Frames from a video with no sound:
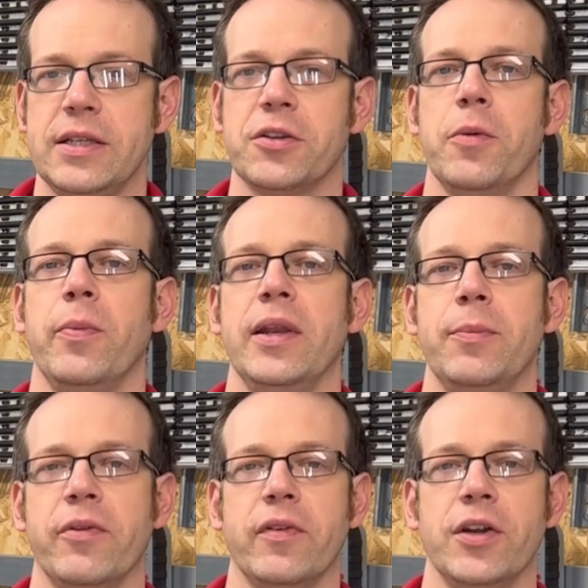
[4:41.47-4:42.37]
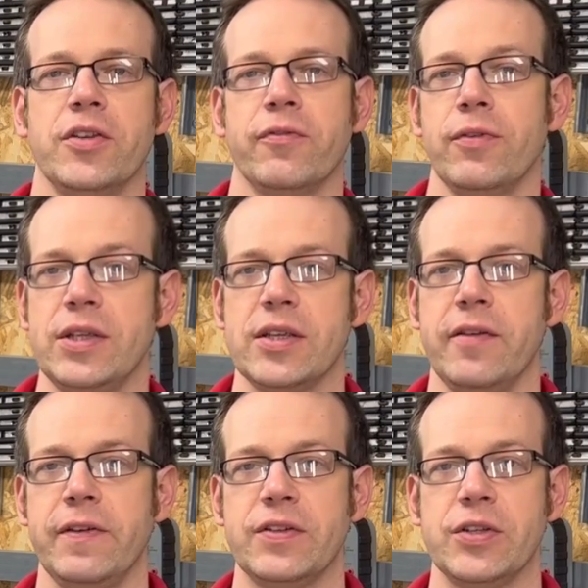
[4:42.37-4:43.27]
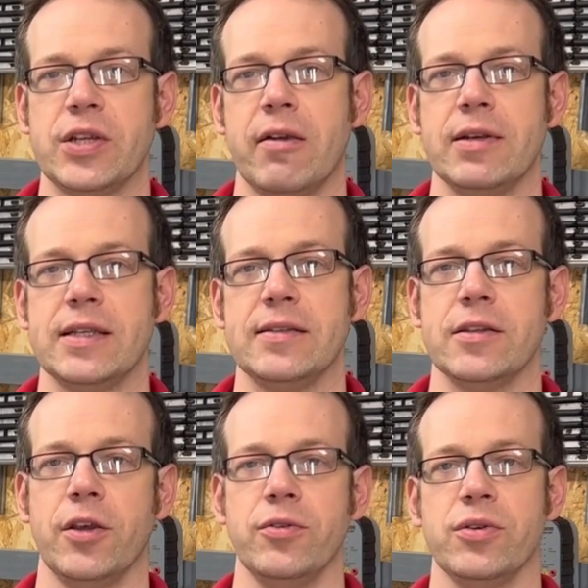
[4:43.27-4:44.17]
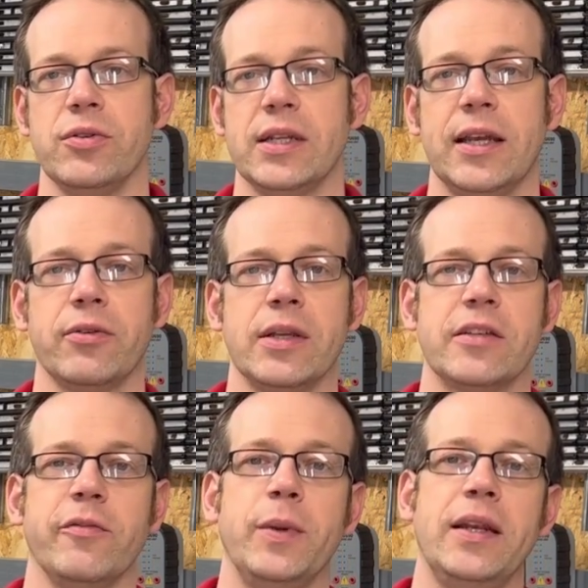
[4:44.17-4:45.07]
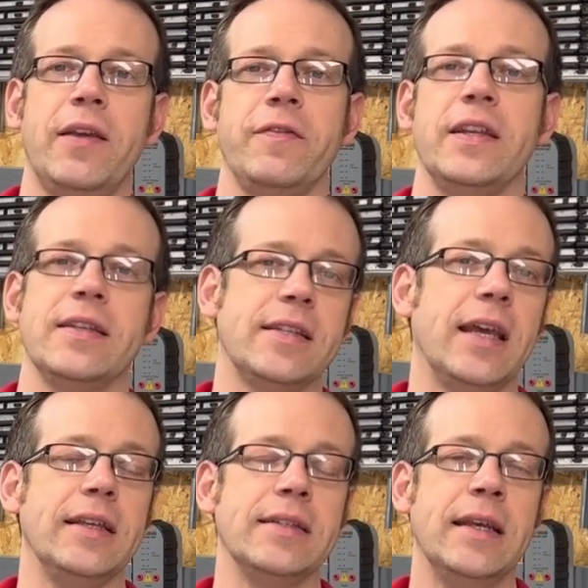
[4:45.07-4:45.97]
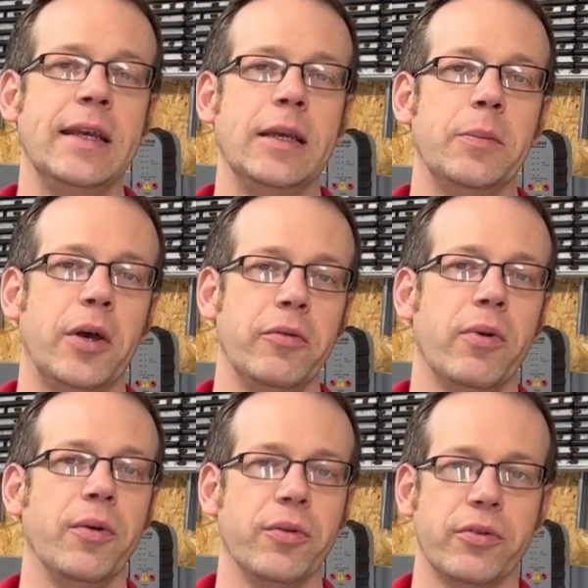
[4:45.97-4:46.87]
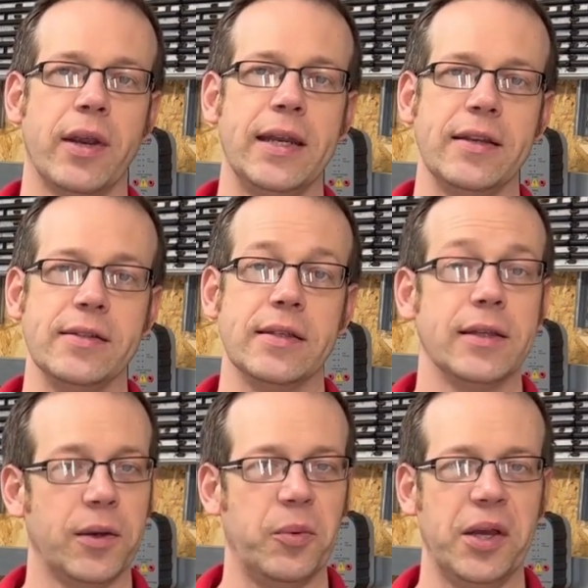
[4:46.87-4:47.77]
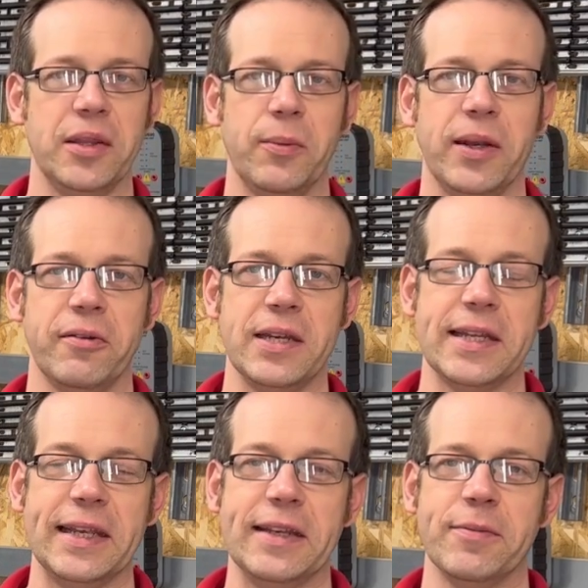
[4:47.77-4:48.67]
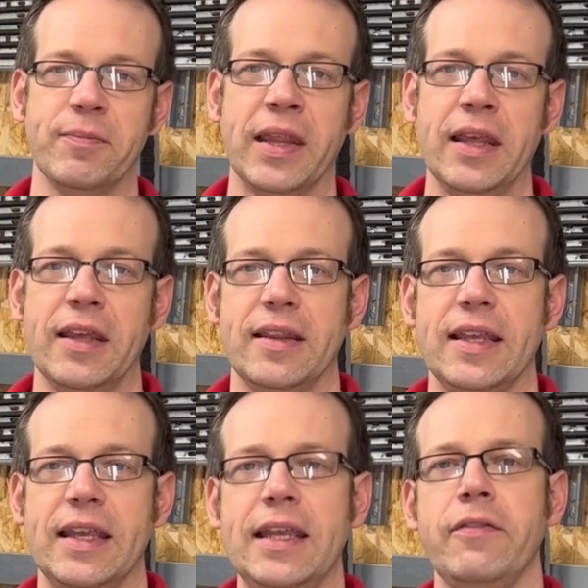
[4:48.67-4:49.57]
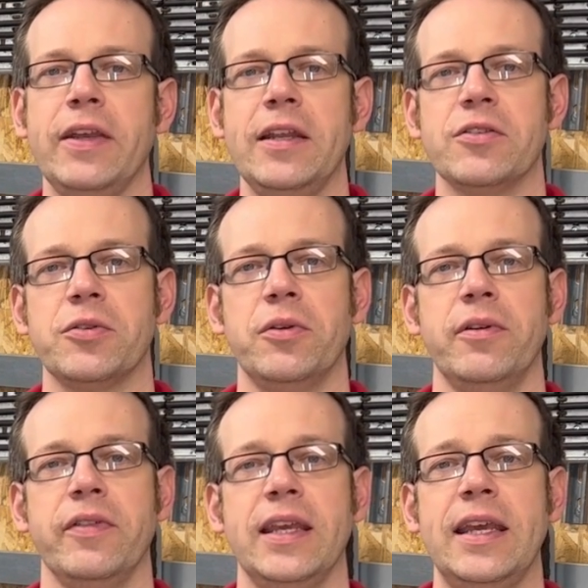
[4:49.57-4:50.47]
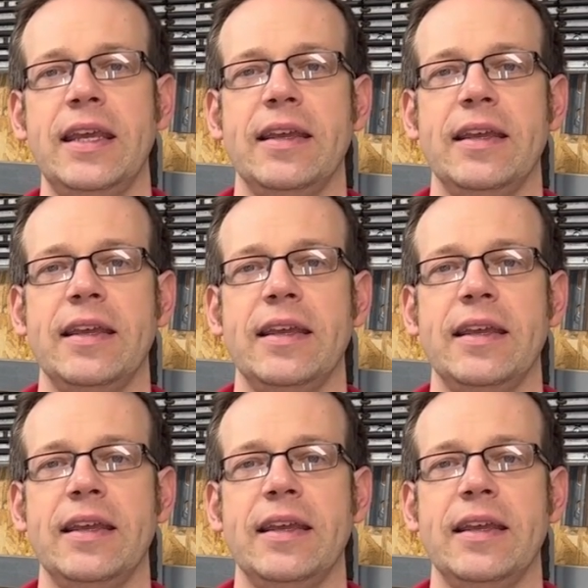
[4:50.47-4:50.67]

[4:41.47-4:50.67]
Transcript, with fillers: this company provides free service to charities and those whose electrics have been left in a state by rogue traders. A worthy winner indeed. The E V Installer of the Year